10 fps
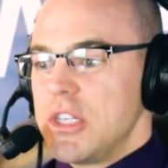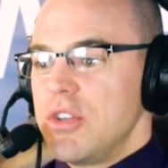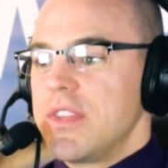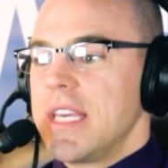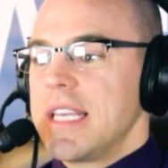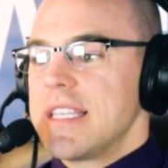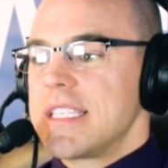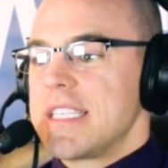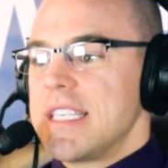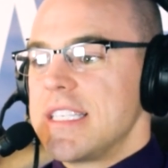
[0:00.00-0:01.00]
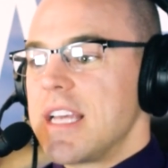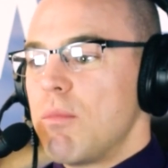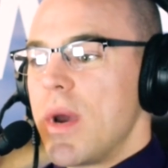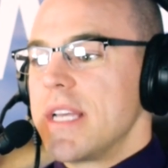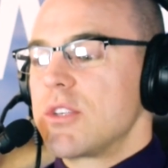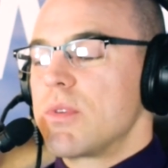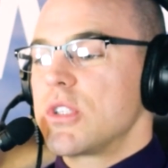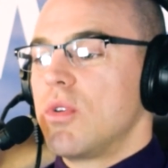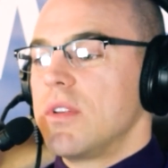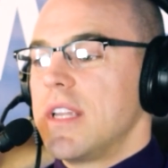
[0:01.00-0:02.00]
but do you think this is in some way as a
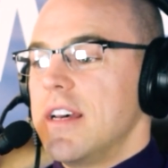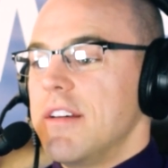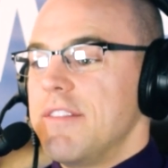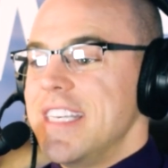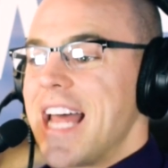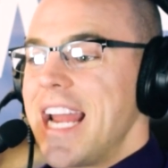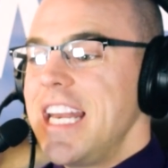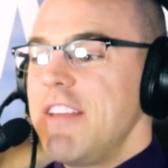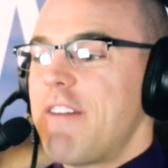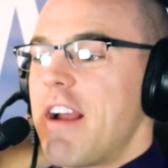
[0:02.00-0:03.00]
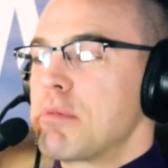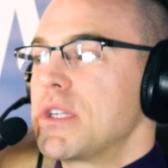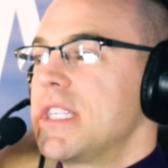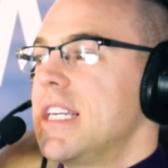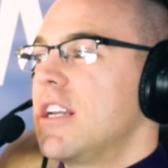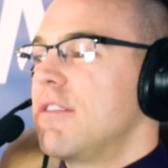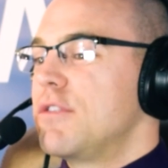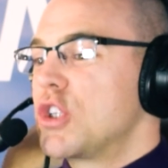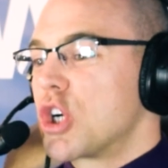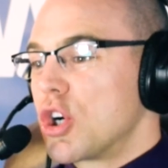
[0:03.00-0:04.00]
result of 95%
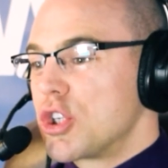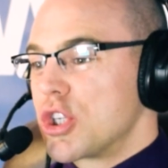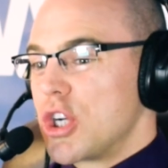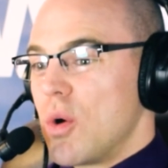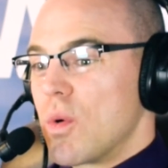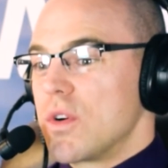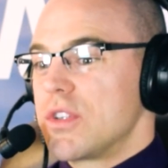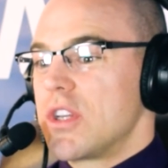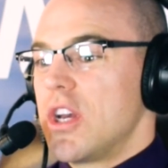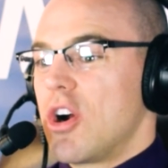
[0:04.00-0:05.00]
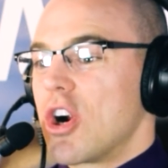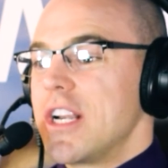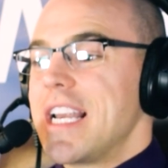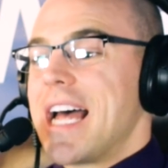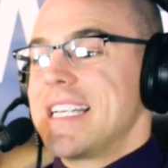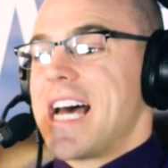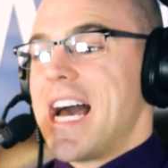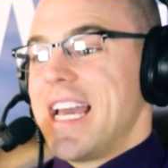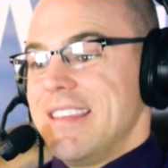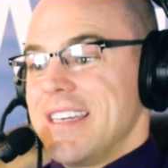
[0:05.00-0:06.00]
of churchgoers are not
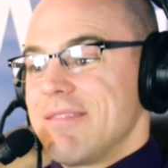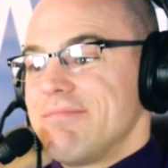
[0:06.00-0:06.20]
tithing?